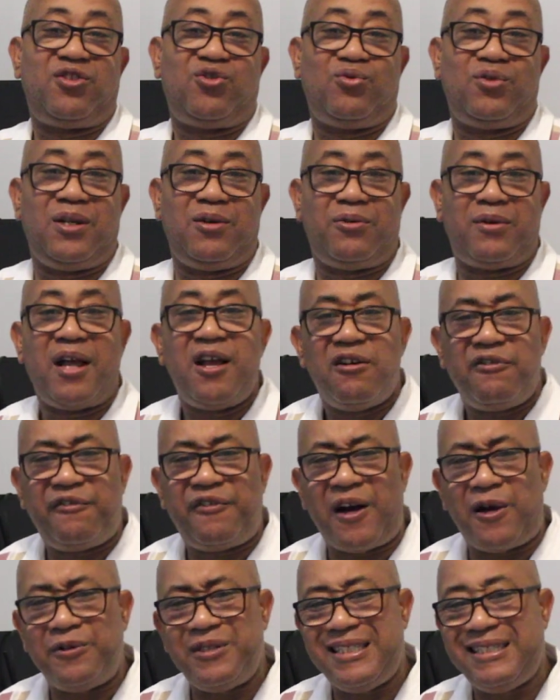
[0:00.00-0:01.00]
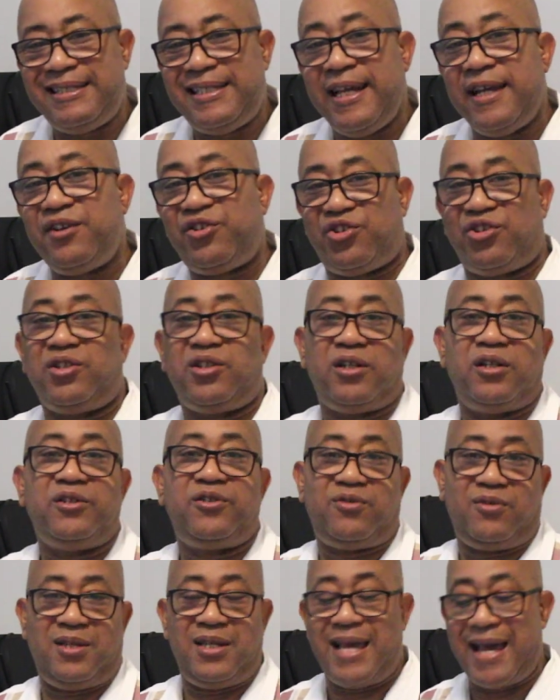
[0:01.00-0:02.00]
So they are foundational
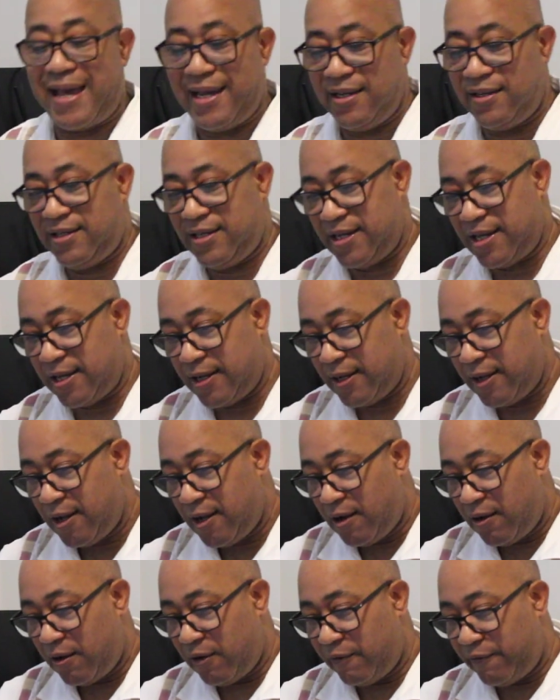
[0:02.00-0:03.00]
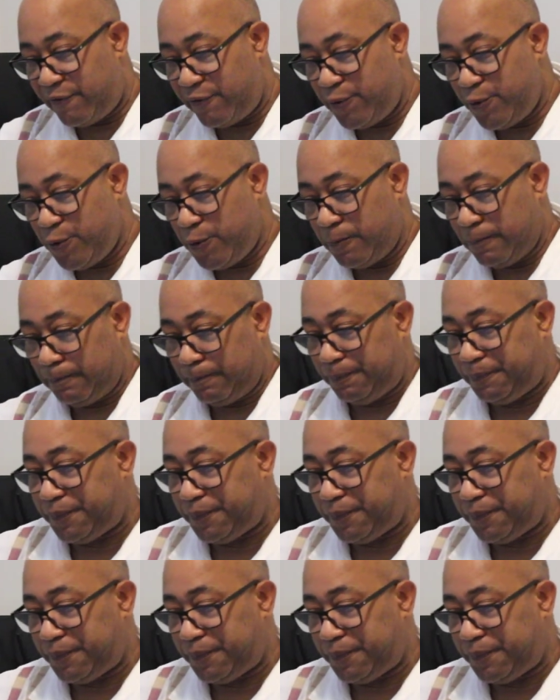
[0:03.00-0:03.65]
to the idea of Rome.